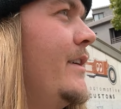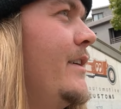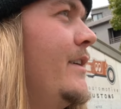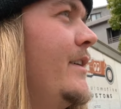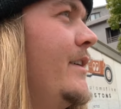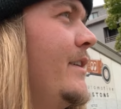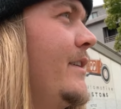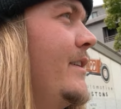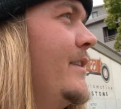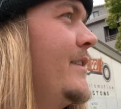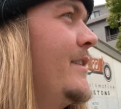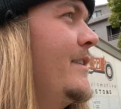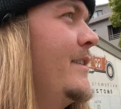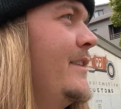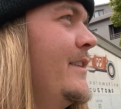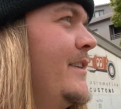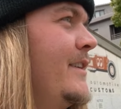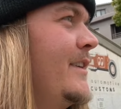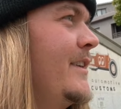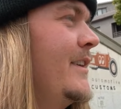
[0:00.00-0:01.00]
Comment
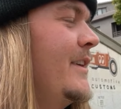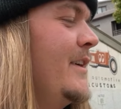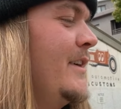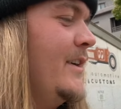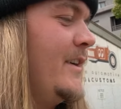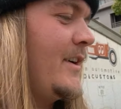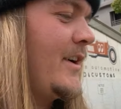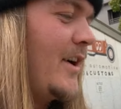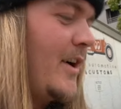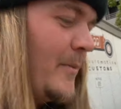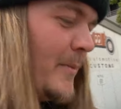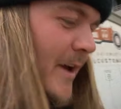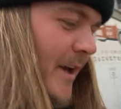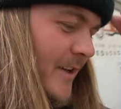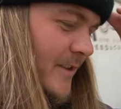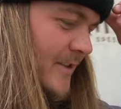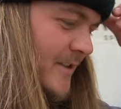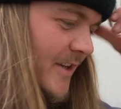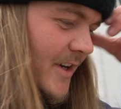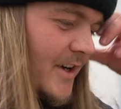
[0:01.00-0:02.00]
something funny.
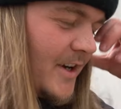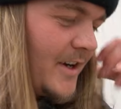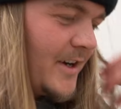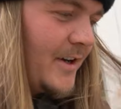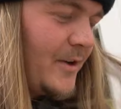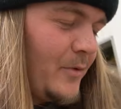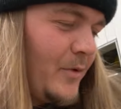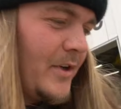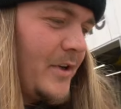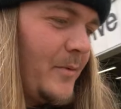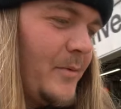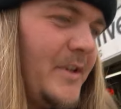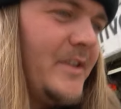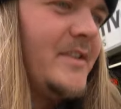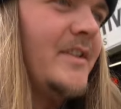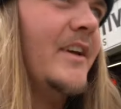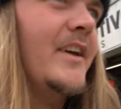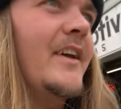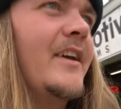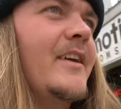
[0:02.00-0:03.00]
Comment, uh, what can we
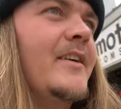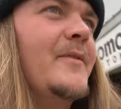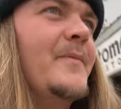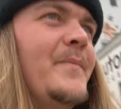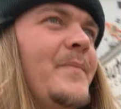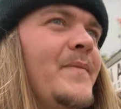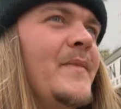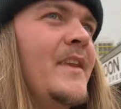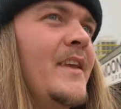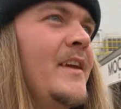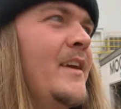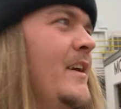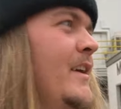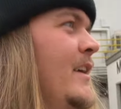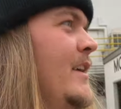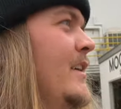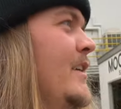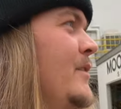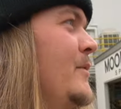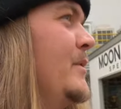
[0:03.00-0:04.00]
say?
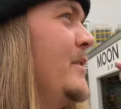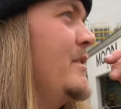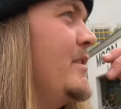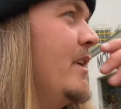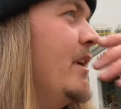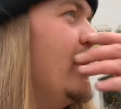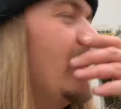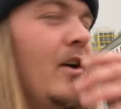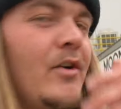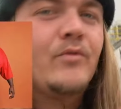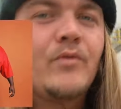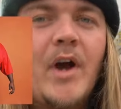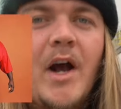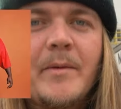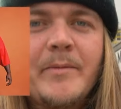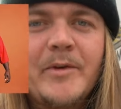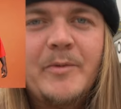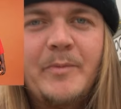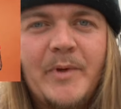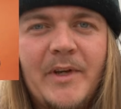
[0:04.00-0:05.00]
Can we say
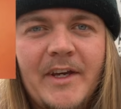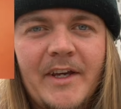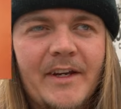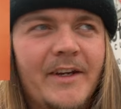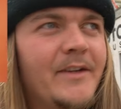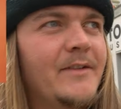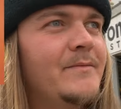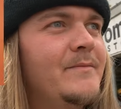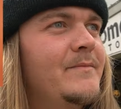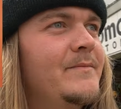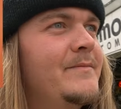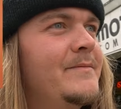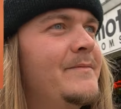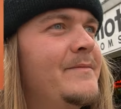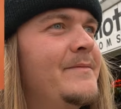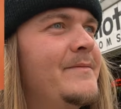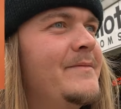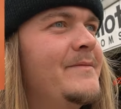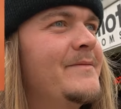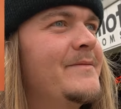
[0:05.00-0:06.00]
Robin oh, Big?
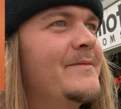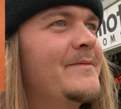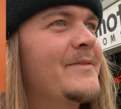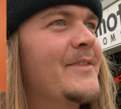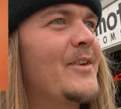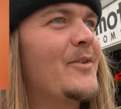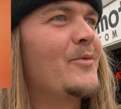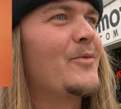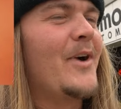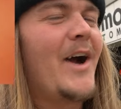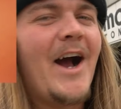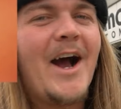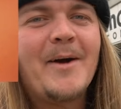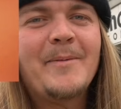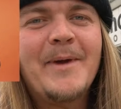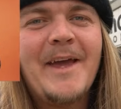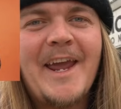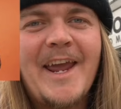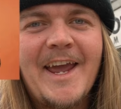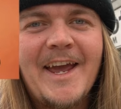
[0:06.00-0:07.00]
Oh, yes.
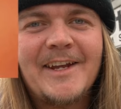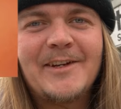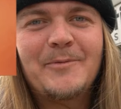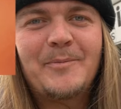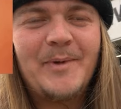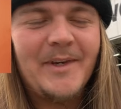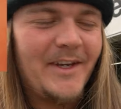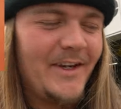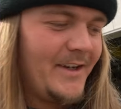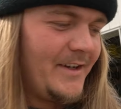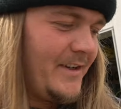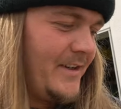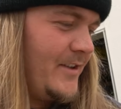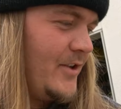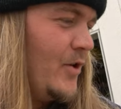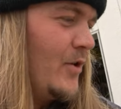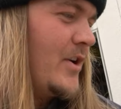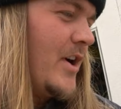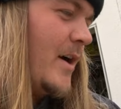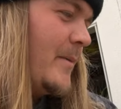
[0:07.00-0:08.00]
Rob and Big.
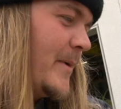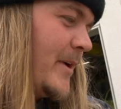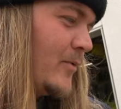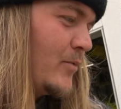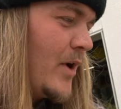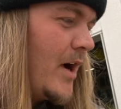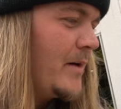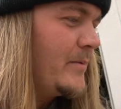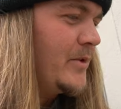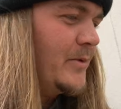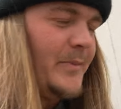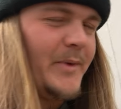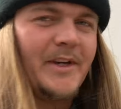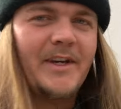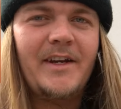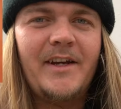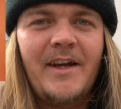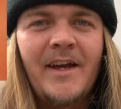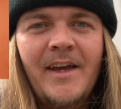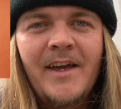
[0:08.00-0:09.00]
go comment
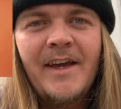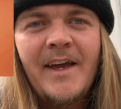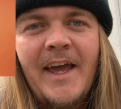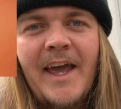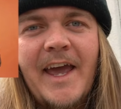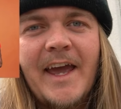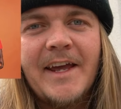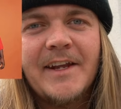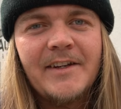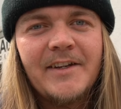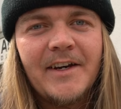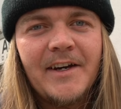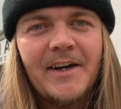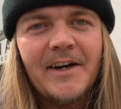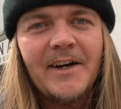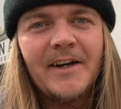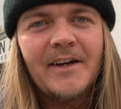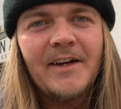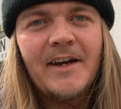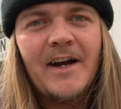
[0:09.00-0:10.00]
Big. Big and
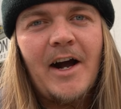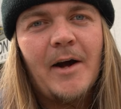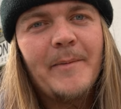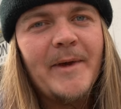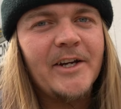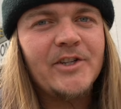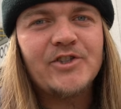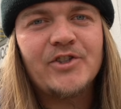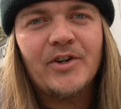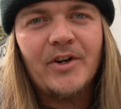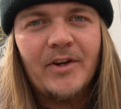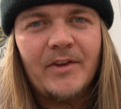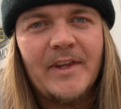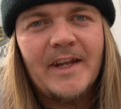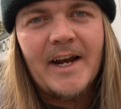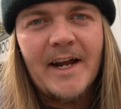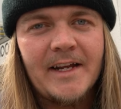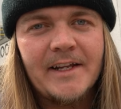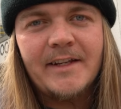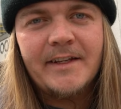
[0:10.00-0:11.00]
uh, I'll make sure
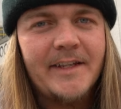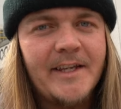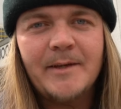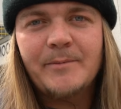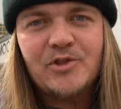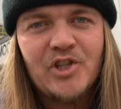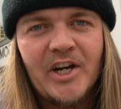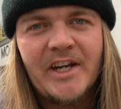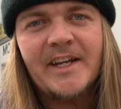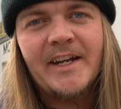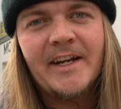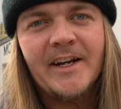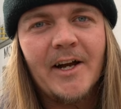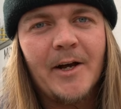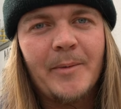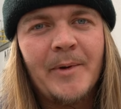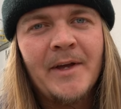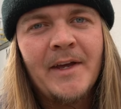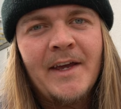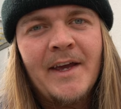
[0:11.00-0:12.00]
that I keep checking it
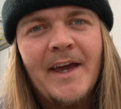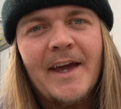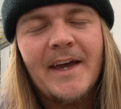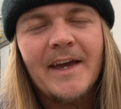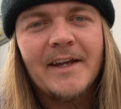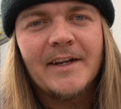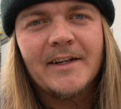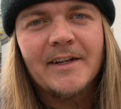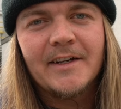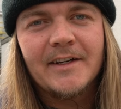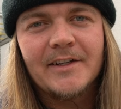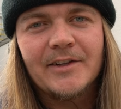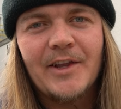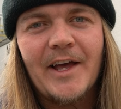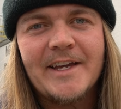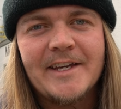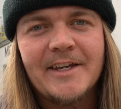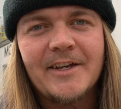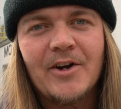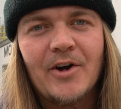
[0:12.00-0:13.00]
up and uh,
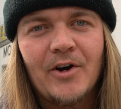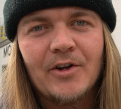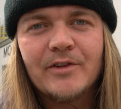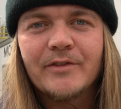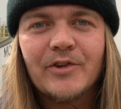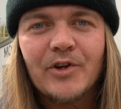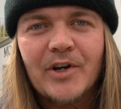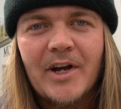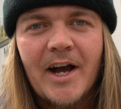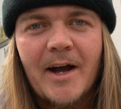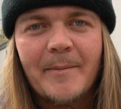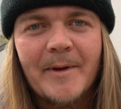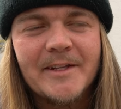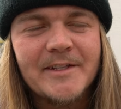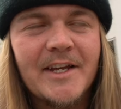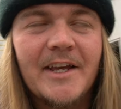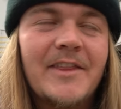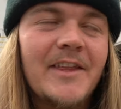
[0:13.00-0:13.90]
liking all of your comments.